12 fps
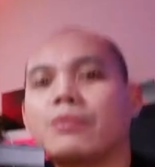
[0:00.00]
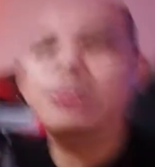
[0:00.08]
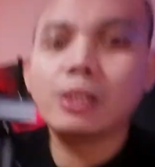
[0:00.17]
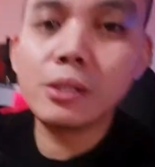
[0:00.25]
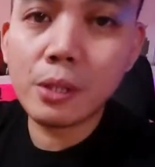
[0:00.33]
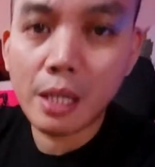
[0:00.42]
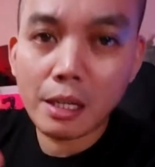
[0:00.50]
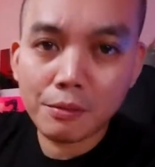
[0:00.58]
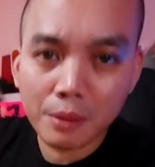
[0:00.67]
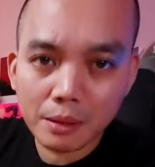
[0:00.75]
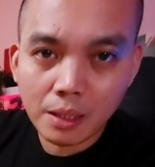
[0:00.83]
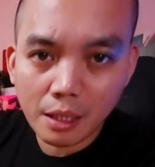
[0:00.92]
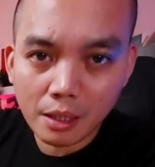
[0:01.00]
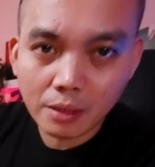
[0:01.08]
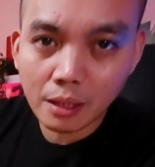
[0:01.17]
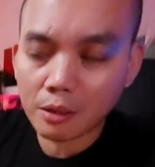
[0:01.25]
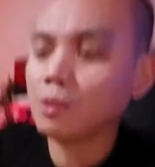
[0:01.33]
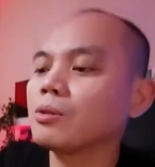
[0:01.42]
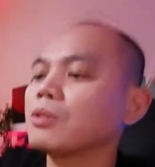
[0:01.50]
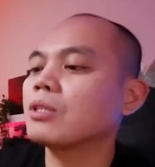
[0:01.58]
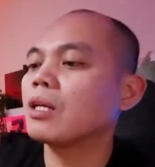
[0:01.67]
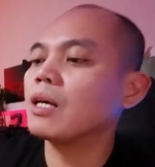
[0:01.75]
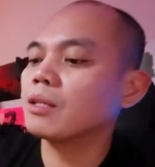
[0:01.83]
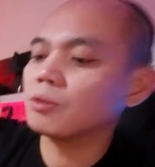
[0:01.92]
There you have it, guys. Ito yung
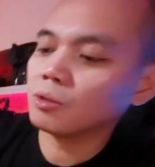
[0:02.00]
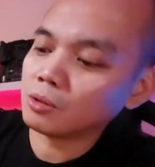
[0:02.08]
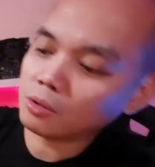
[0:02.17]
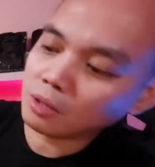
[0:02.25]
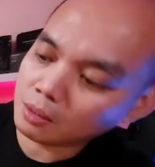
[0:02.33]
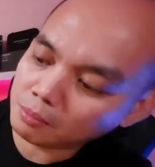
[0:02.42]
XILETU.